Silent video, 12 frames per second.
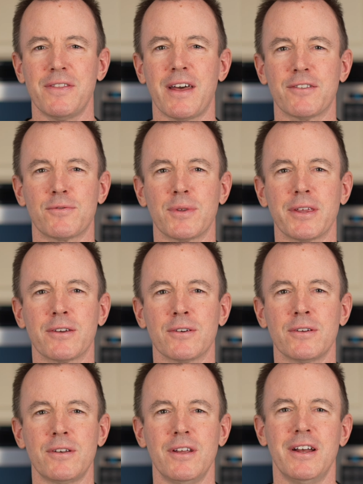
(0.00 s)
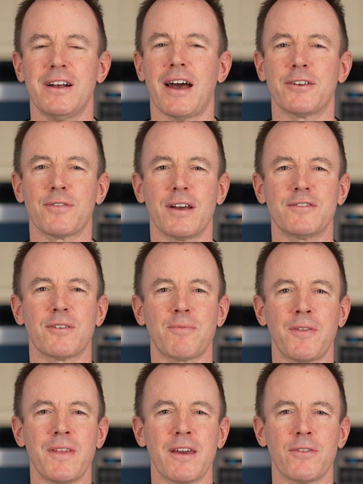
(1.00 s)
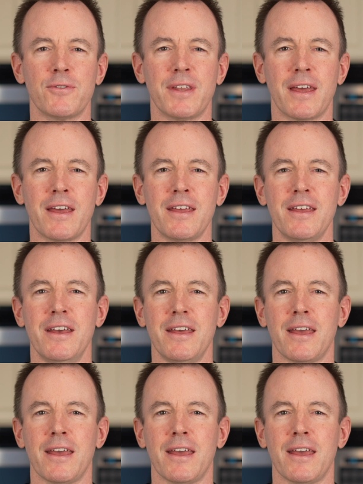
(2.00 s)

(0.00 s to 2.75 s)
That's really good. I tried something the other day.